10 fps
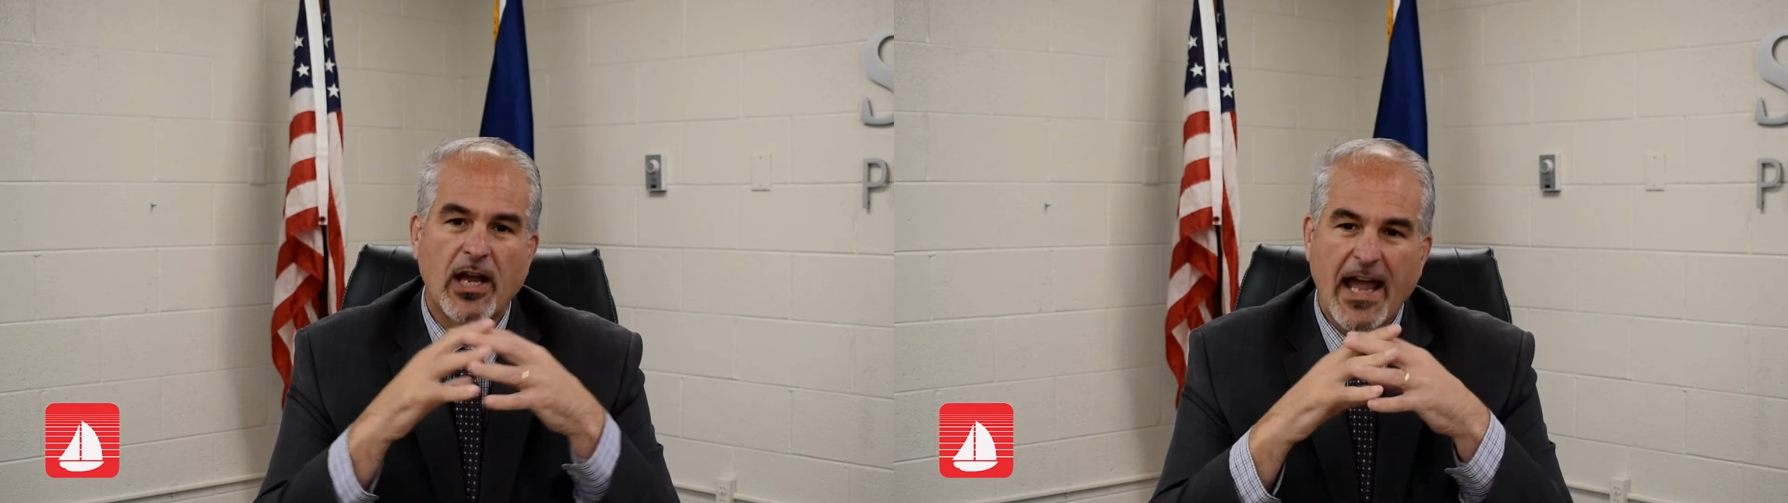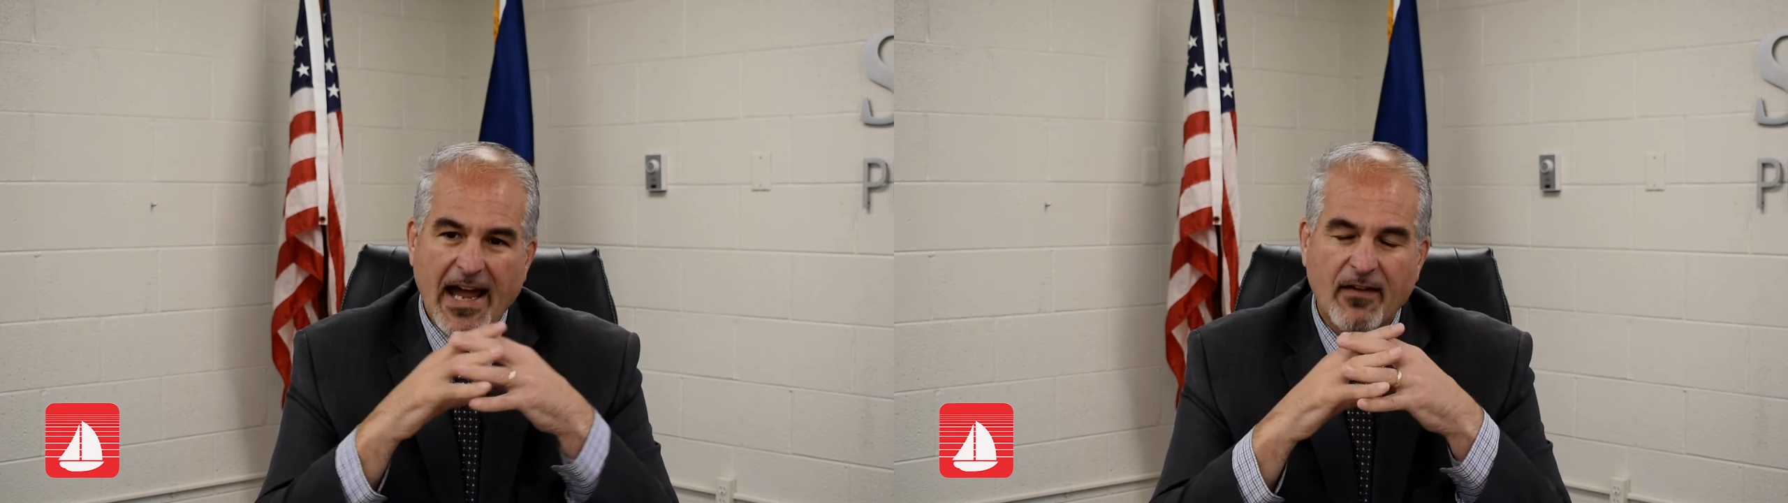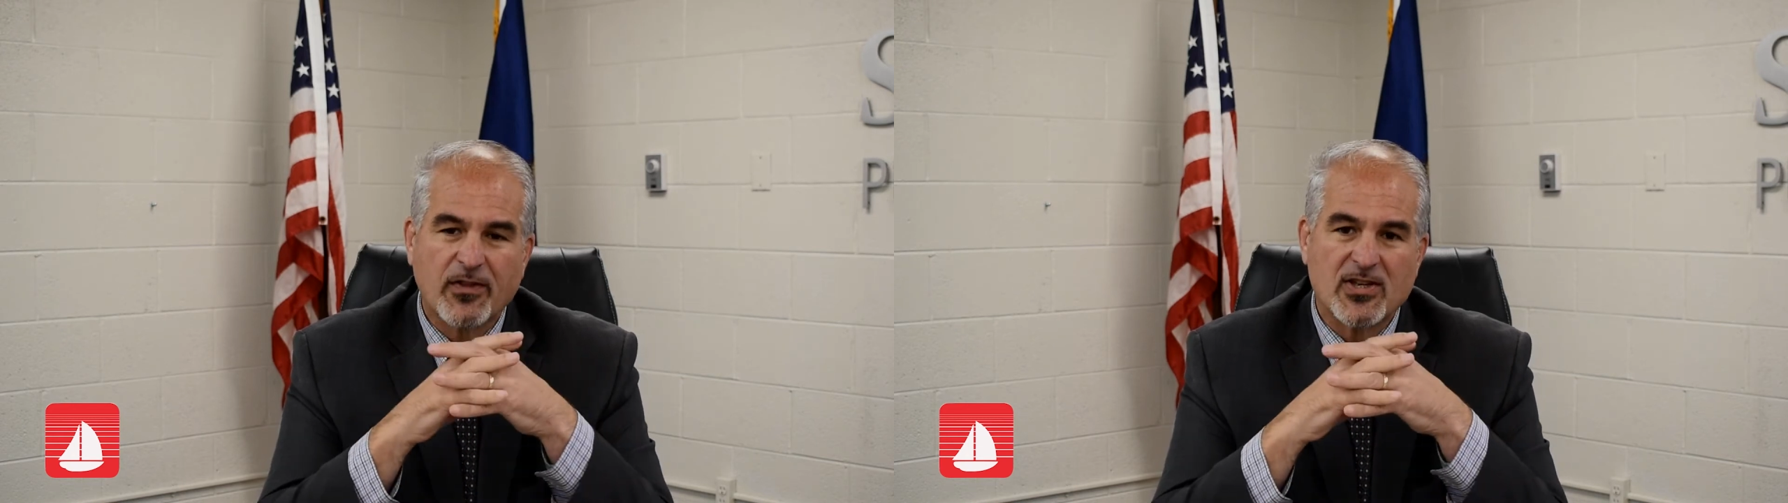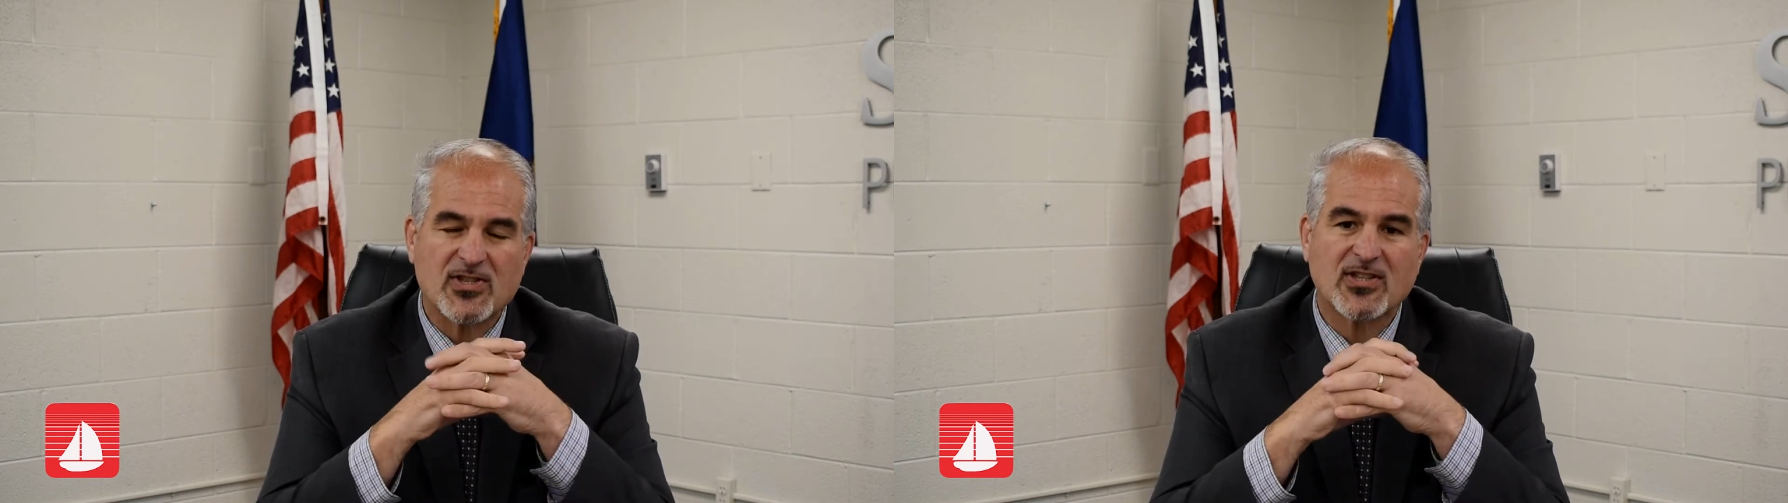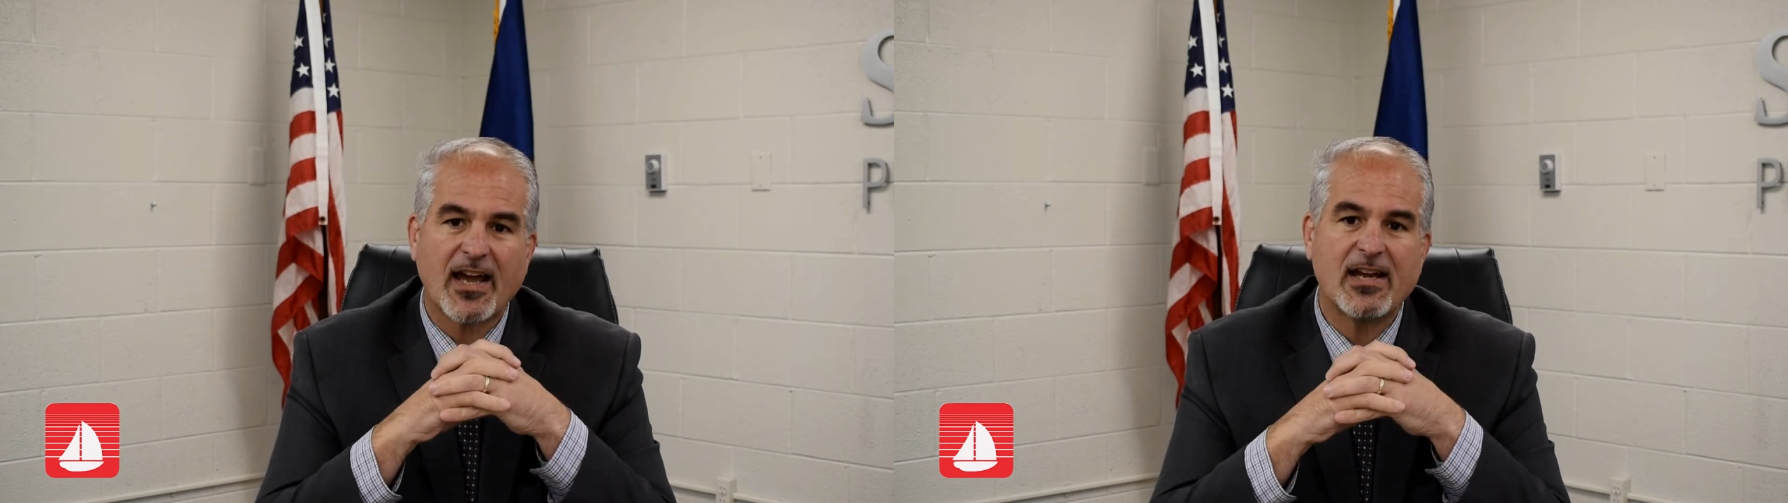have
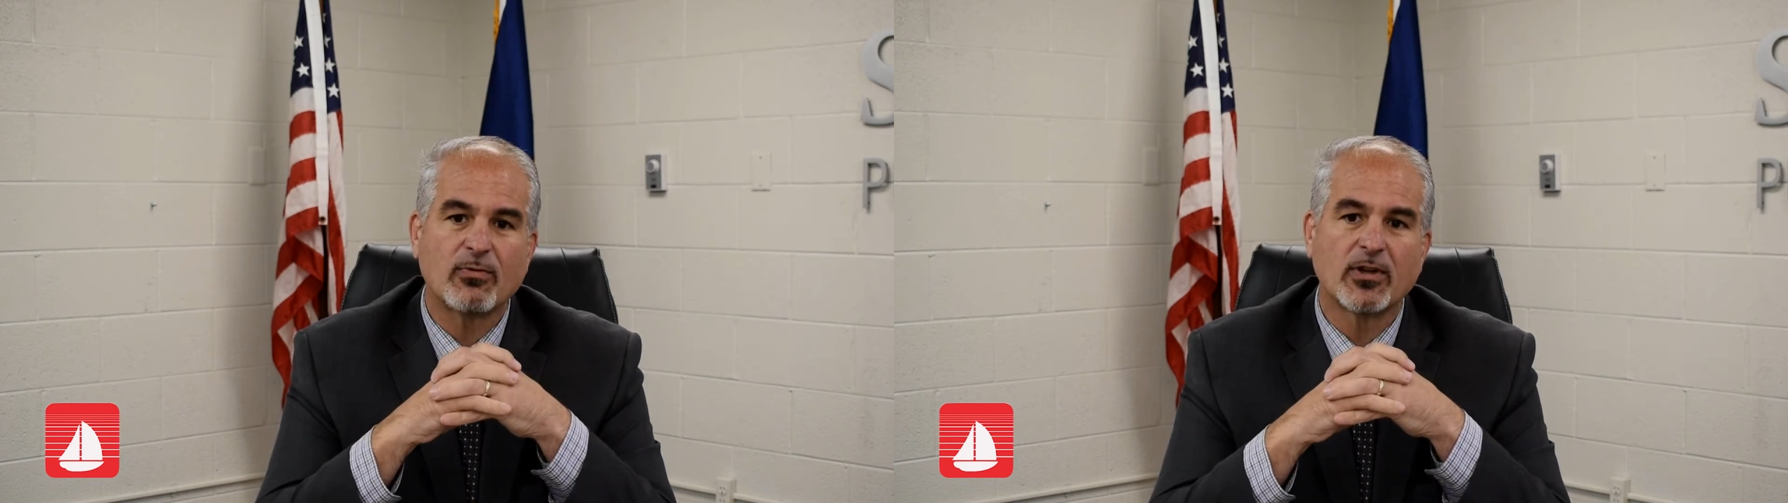this tight